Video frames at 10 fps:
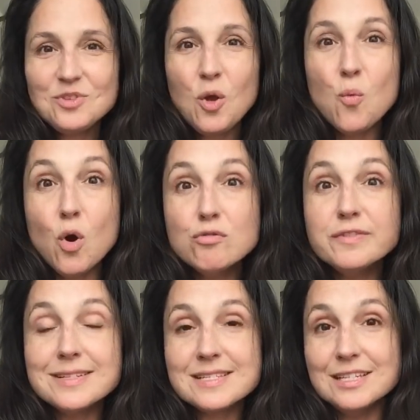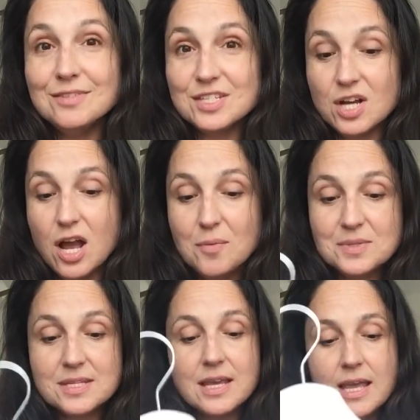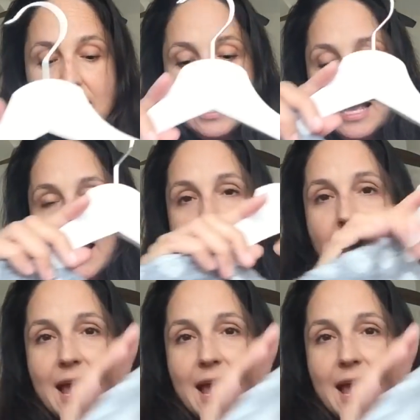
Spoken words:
Woven sleeveless tops. I